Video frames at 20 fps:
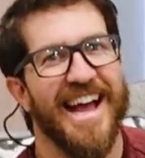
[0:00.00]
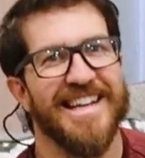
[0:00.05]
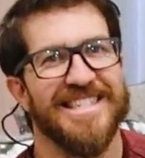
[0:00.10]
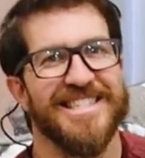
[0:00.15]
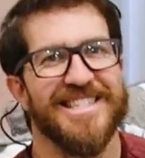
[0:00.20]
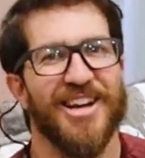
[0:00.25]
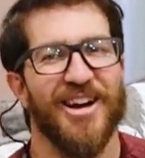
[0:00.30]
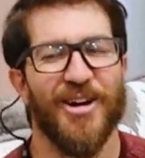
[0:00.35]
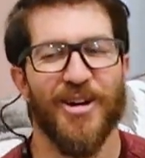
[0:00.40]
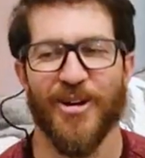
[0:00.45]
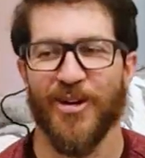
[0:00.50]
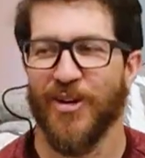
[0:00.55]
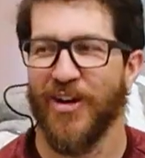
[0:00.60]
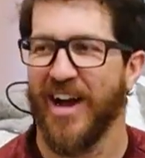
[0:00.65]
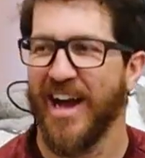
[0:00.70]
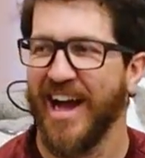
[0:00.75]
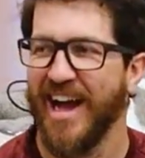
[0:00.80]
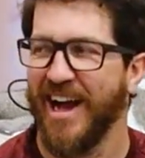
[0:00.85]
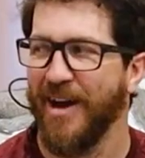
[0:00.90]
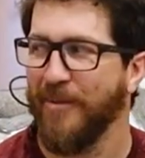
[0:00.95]
yeah,
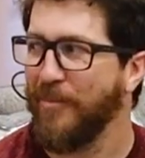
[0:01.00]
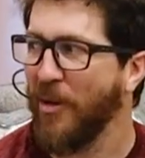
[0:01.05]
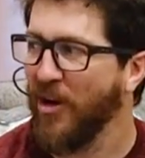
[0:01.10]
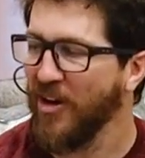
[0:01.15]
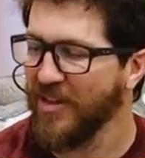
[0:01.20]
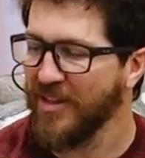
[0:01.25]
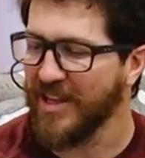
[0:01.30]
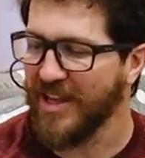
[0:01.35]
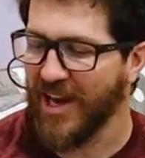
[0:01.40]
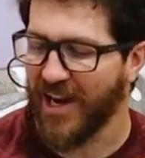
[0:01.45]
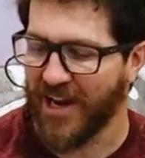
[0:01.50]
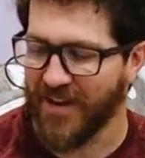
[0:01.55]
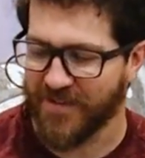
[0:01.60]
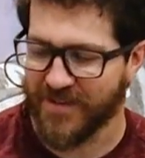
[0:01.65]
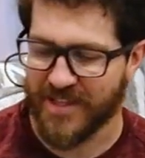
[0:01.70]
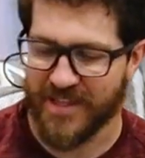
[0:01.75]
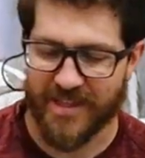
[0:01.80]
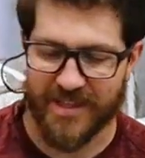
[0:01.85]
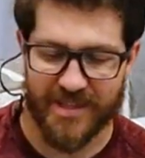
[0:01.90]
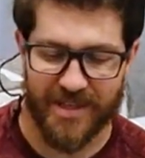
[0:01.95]
so uh, part of the off
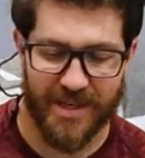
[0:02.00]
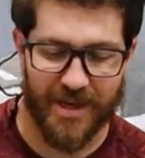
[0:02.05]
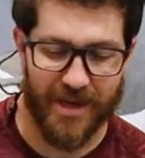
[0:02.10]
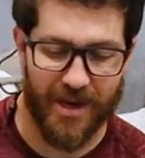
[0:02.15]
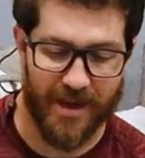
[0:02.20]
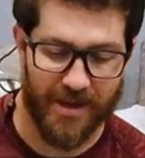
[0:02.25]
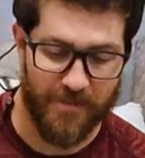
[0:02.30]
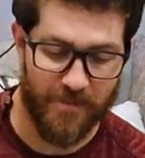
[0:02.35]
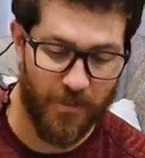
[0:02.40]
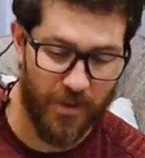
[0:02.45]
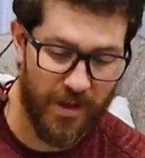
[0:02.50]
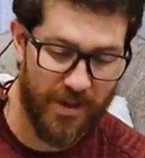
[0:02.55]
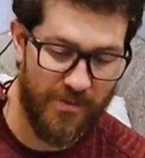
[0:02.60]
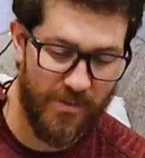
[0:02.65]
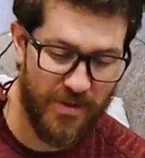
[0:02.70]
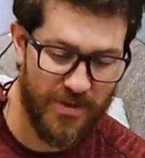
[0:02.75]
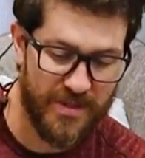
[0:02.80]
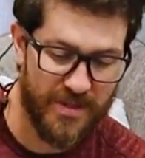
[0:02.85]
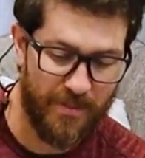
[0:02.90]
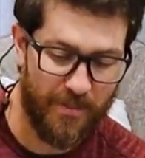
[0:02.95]
season, like one of the
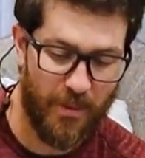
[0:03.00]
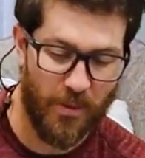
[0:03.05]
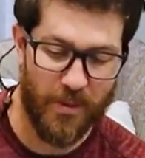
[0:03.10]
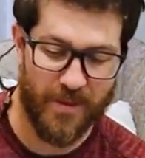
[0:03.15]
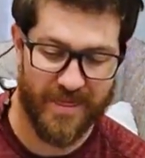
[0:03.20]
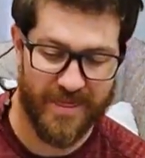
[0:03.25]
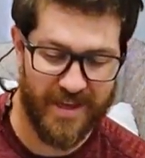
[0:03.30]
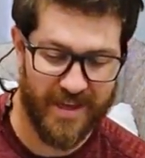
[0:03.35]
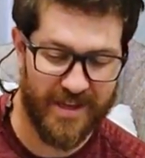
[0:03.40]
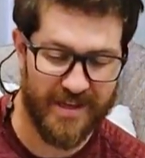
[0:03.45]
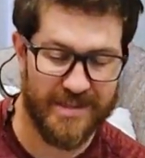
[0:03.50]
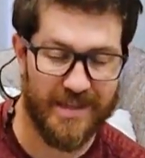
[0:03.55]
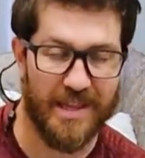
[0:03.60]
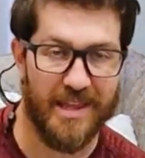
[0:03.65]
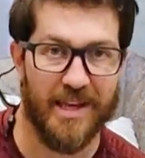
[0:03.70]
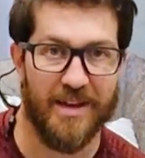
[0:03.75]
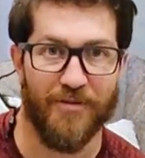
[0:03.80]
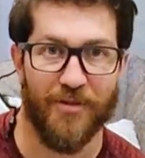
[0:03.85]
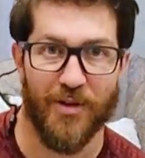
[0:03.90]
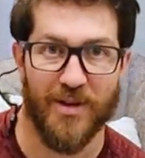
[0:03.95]
most important things I
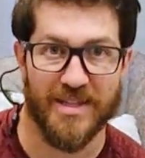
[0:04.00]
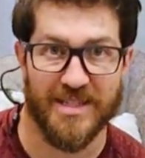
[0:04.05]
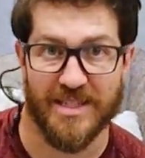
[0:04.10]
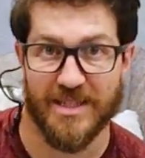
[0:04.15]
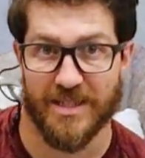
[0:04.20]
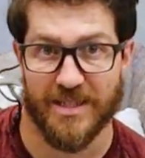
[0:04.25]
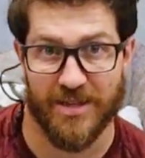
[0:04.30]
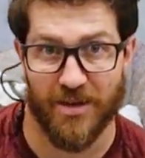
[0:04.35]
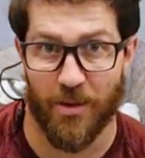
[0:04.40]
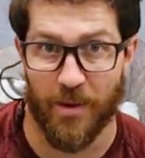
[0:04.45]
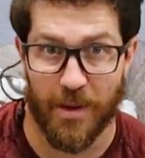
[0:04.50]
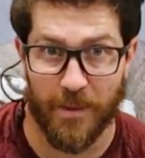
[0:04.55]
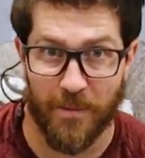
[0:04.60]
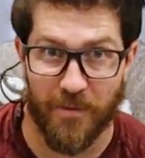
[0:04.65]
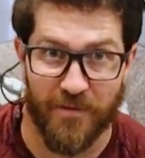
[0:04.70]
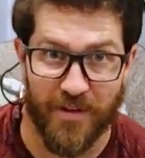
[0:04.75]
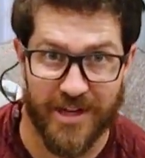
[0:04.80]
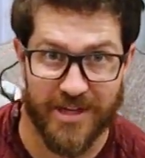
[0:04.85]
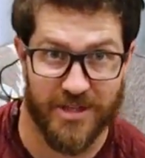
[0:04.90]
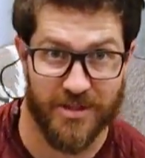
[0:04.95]
think for us as touring
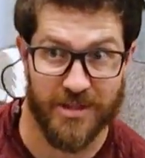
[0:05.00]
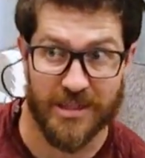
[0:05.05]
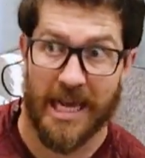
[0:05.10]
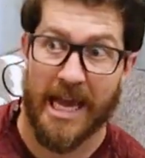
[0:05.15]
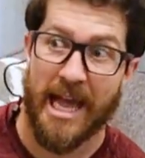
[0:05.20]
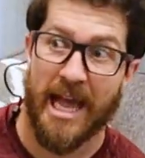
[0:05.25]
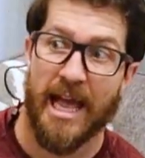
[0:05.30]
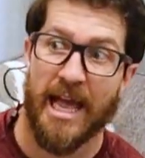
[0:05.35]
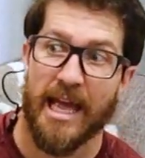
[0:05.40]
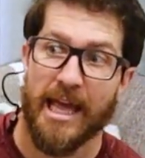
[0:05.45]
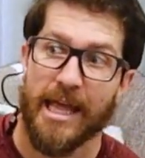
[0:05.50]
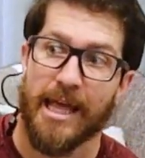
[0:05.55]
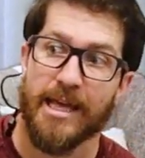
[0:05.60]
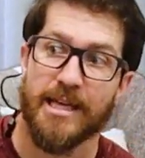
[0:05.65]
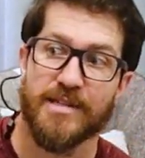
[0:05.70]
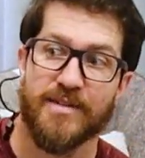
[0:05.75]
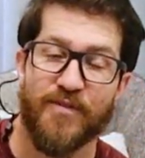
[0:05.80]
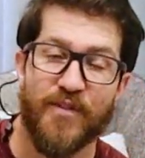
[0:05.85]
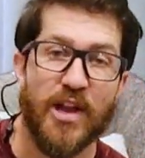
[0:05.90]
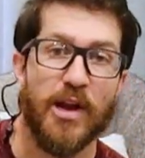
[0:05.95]
professionals,
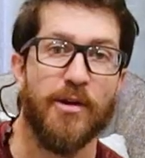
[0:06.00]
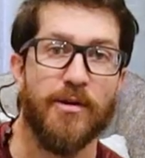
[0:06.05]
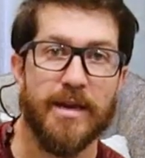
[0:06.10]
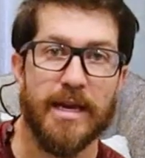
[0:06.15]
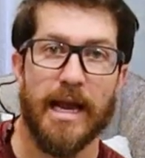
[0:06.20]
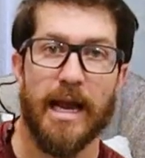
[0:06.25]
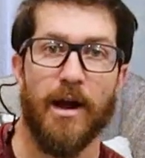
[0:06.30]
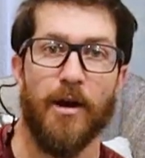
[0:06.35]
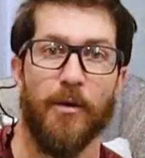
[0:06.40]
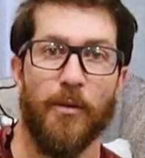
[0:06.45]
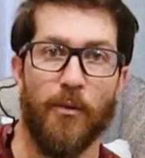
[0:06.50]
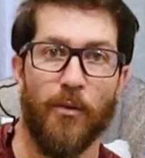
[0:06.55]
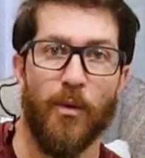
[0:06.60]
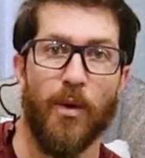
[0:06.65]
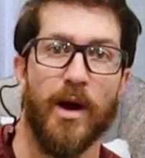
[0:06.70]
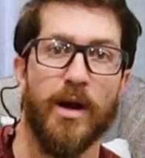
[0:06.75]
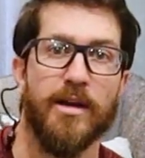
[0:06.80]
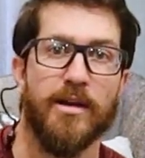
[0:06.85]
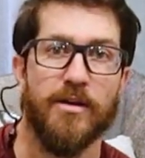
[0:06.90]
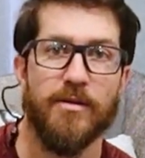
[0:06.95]
is figuring out
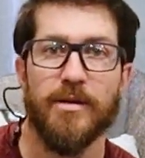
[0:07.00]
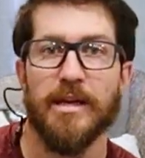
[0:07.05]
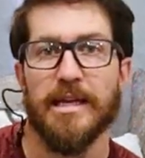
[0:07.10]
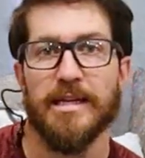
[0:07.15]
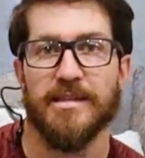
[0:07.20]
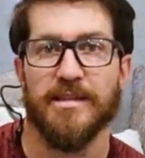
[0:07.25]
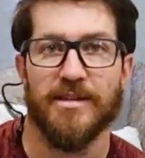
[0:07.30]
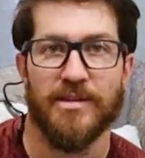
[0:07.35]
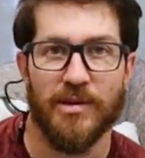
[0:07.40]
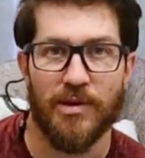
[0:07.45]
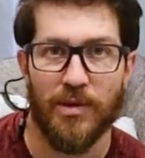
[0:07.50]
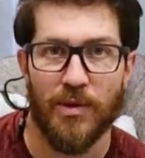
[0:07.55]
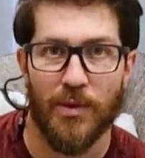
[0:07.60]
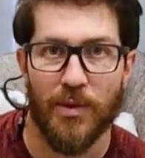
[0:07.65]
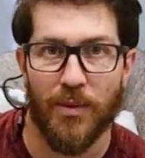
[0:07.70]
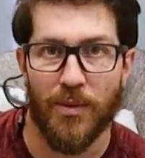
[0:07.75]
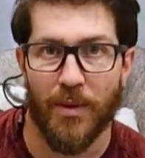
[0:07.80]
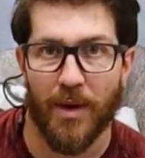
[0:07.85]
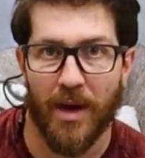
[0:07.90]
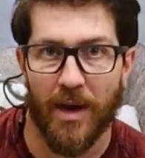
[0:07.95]
what you need to
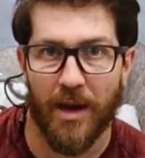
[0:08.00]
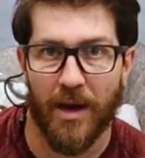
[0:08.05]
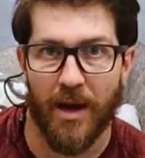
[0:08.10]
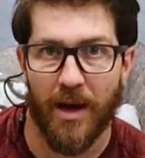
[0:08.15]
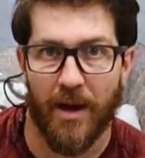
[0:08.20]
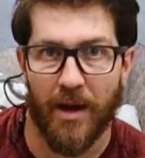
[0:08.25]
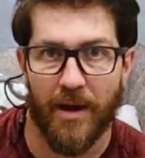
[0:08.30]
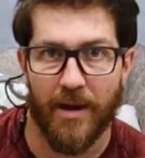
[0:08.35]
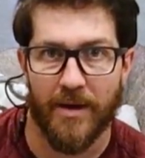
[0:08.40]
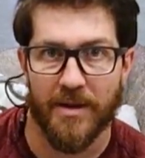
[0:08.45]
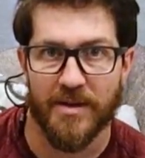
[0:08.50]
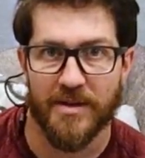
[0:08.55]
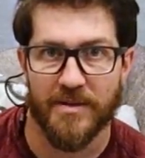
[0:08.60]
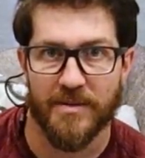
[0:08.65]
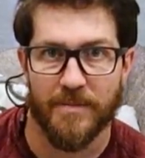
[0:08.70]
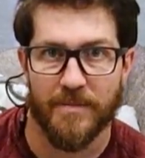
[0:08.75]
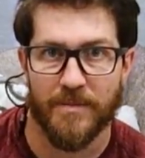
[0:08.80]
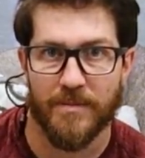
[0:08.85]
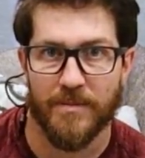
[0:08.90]
do uh,